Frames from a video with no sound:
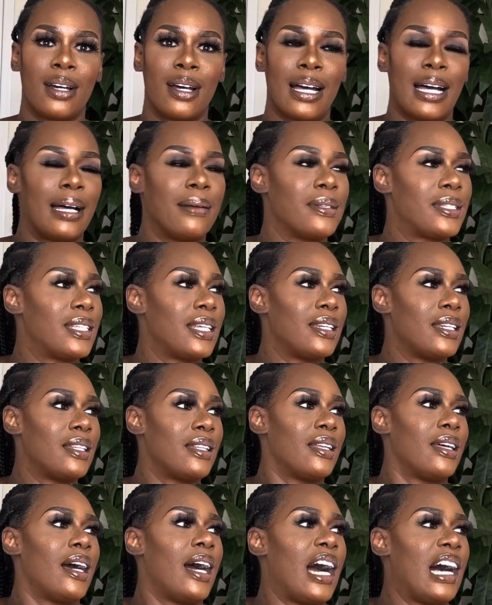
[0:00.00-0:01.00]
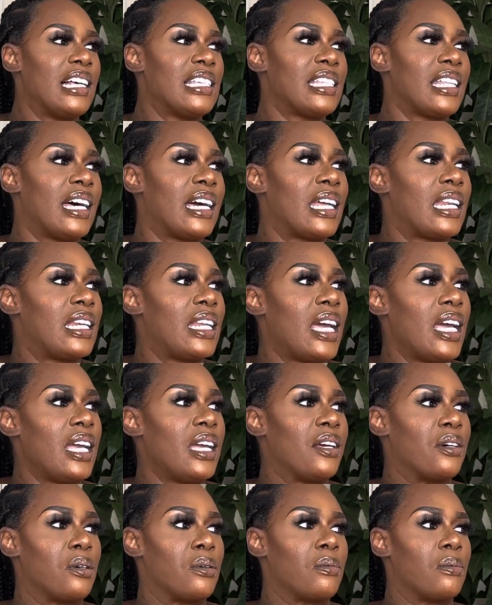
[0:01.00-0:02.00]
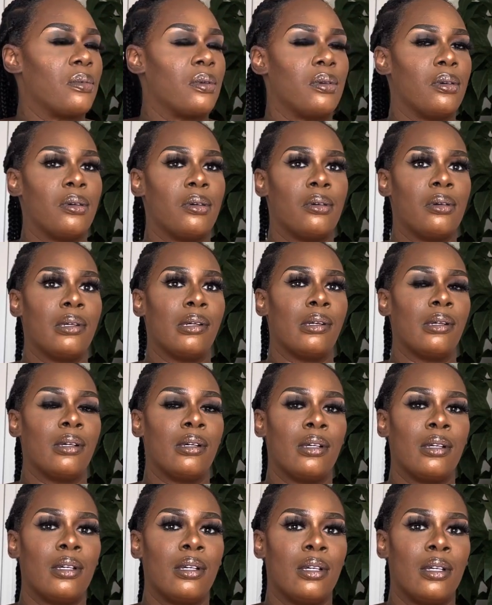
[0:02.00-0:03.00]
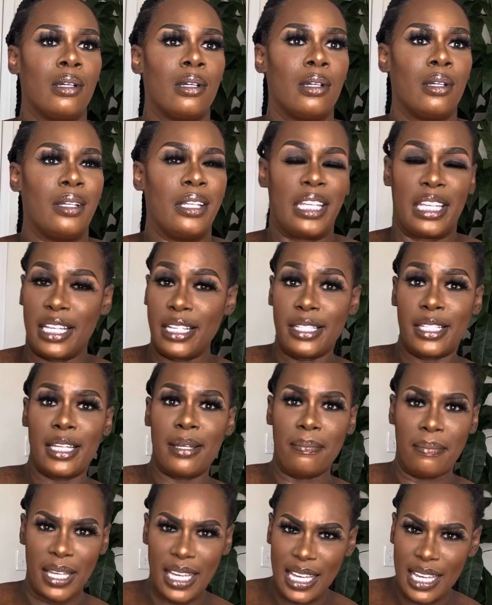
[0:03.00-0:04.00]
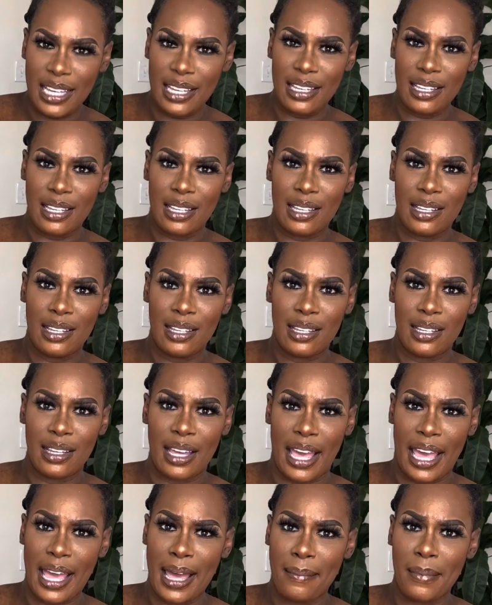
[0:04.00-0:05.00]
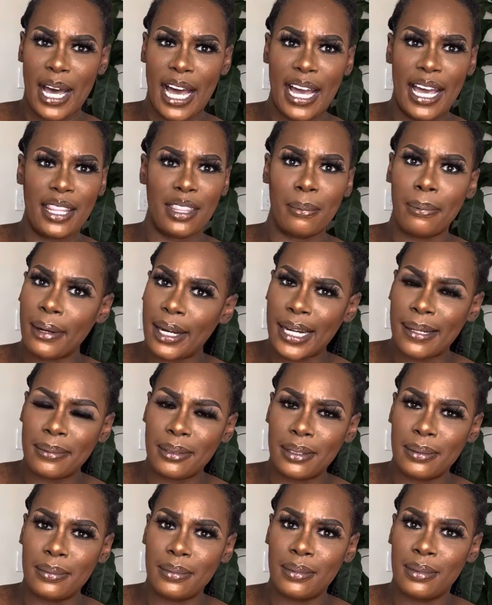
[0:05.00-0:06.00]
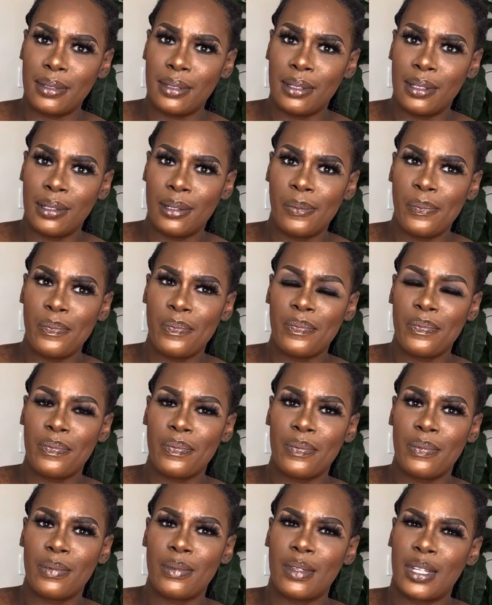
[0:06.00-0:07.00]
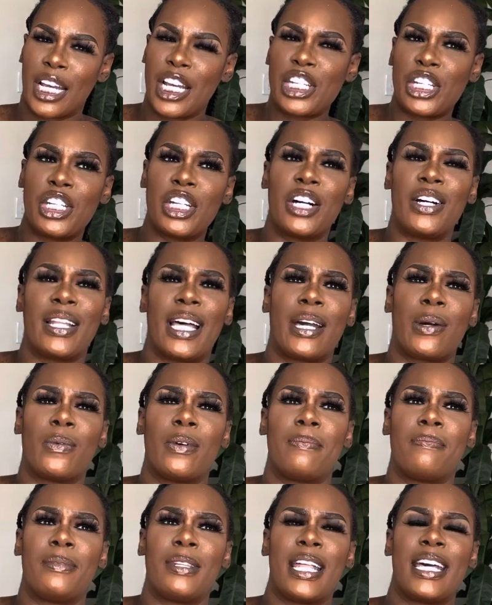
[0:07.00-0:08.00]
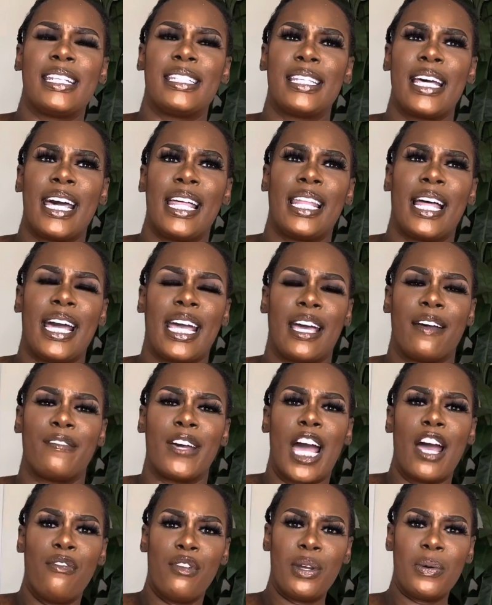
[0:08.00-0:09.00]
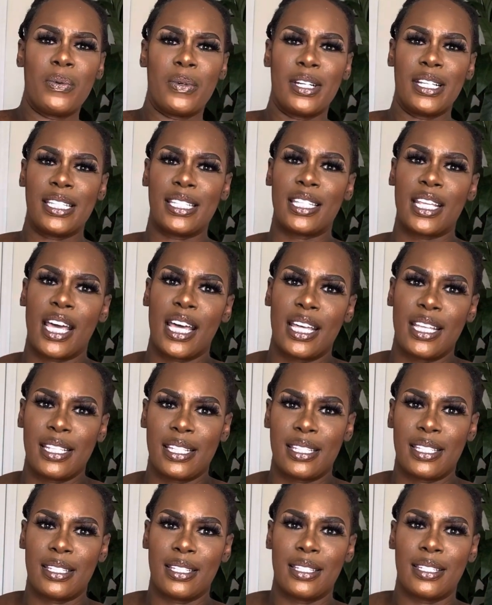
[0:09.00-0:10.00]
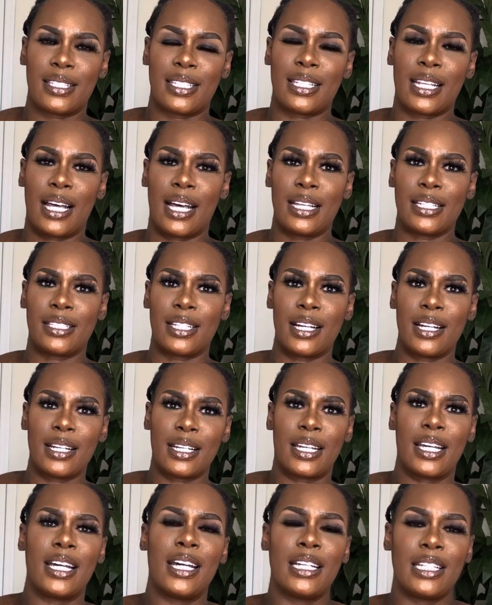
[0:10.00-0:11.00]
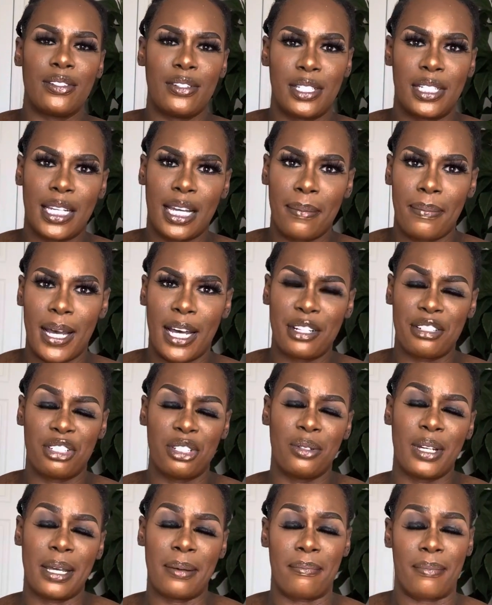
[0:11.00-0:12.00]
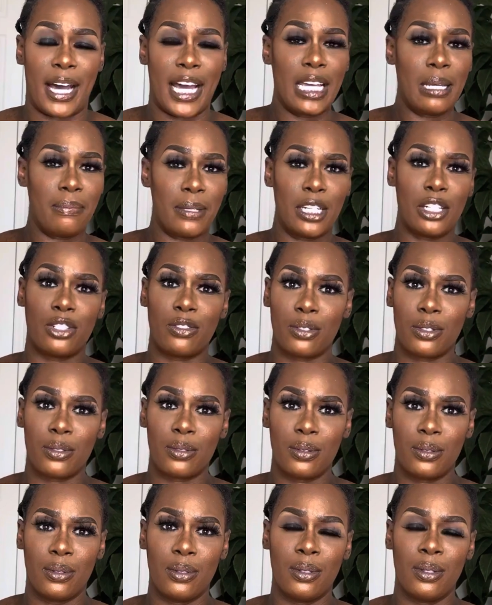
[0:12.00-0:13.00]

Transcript: I'm sitting in the house like, damn, is it me? Am I the problem? Because you know, like when they say, like, if everyone says a certain characteristic about you, it might be true.